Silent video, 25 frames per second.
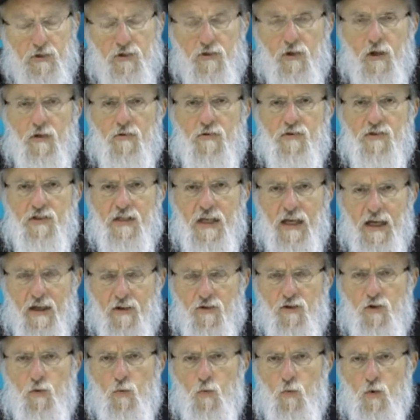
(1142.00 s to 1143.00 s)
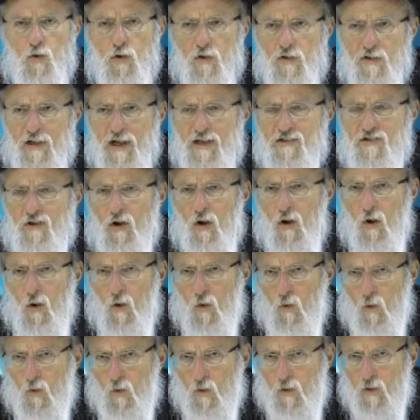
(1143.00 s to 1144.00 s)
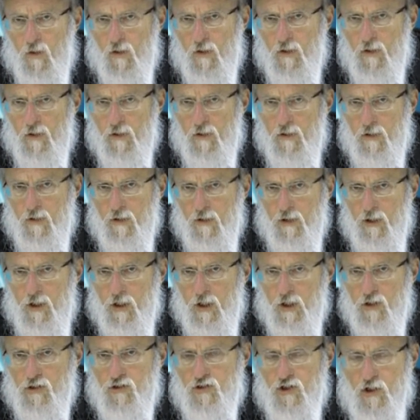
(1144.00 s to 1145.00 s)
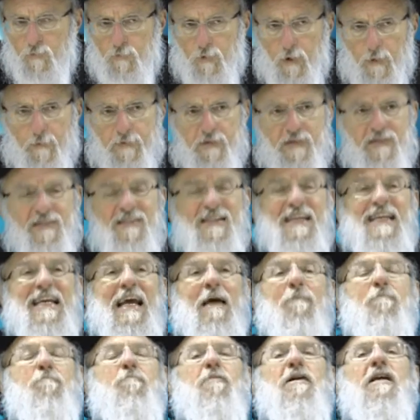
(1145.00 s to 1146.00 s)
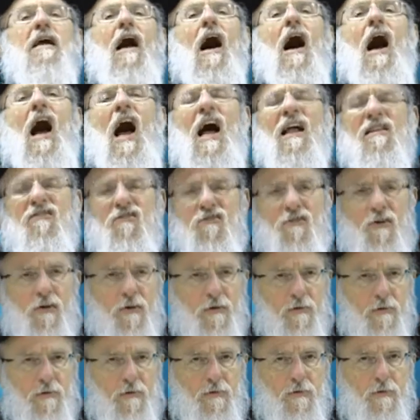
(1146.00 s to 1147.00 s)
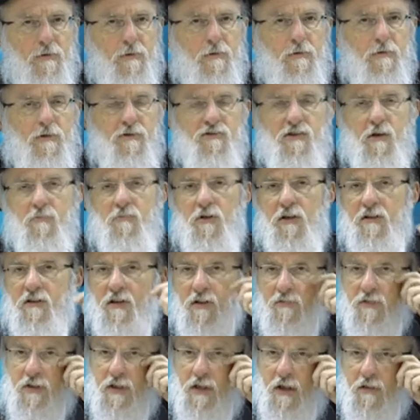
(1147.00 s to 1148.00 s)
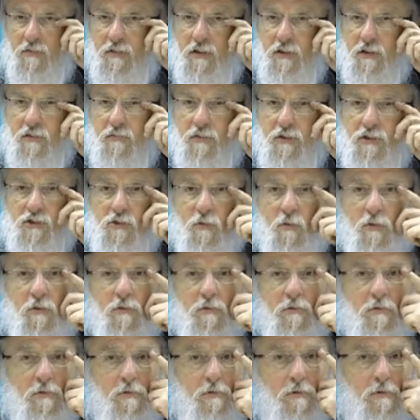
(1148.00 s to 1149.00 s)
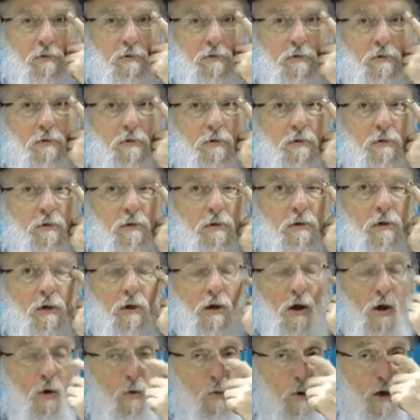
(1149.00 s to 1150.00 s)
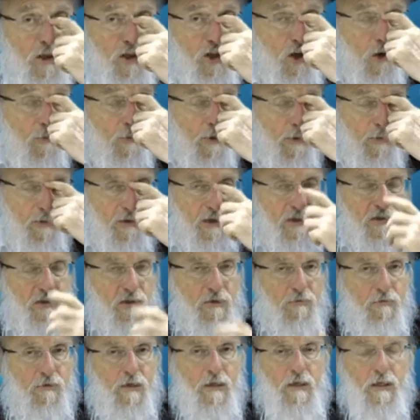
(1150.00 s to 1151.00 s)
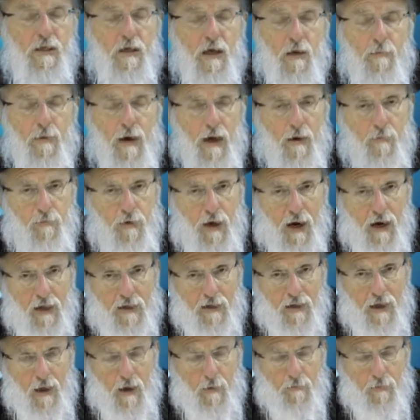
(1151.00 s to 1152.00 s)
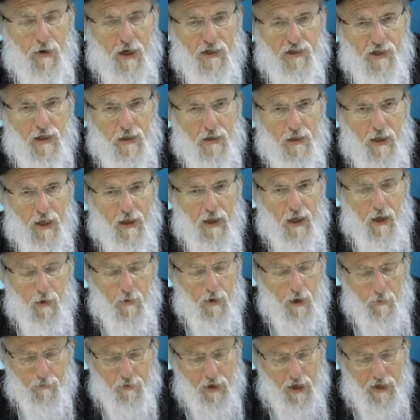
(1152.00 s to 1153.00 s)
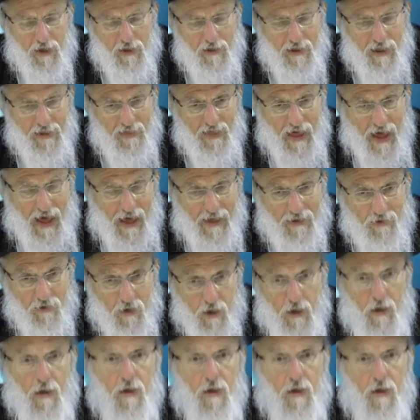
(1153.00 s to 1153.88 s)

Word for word: is to understand the world as a whole. So the purpose is to get beyond the subjectivity of the individual. When two people disagree about a product, a project like, a product like that,